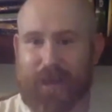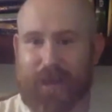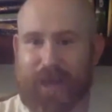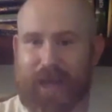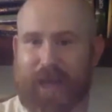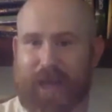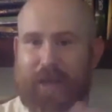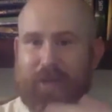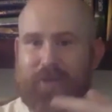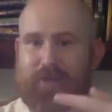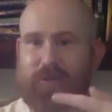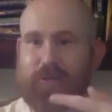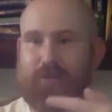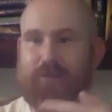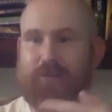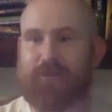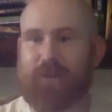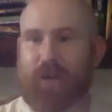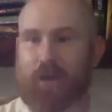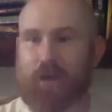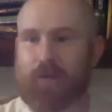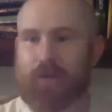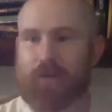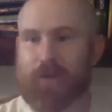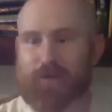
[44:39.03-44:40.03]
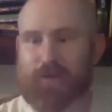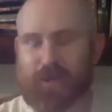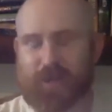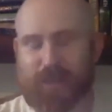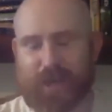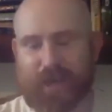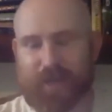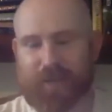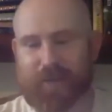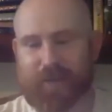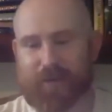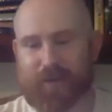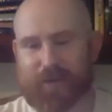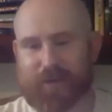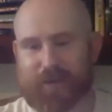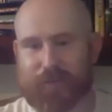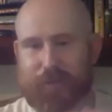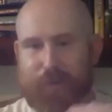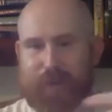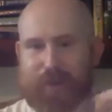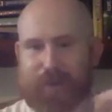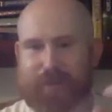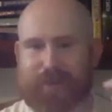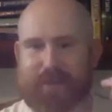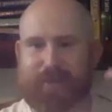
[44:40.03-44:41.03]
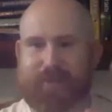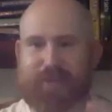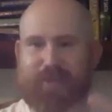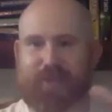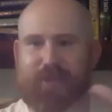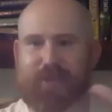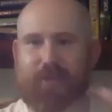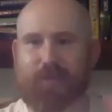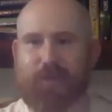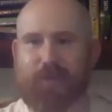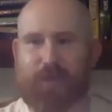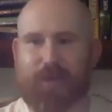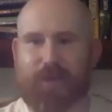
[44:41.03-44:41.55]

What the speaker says: How do you flow those together? Because Bartitsu,